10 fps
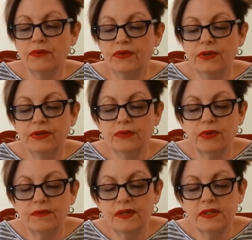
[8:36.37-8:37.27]
reviewed and
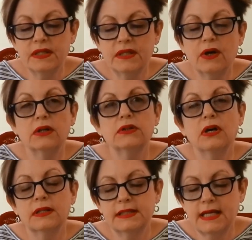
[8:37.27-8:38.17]
revisited our
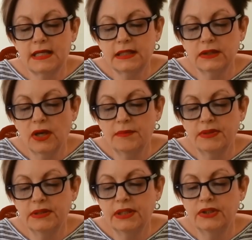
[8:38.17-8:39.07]
long-standing
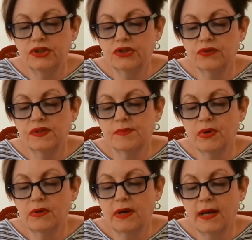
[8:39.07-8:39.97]
liability insurance
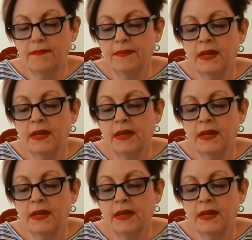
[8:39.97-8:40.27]
program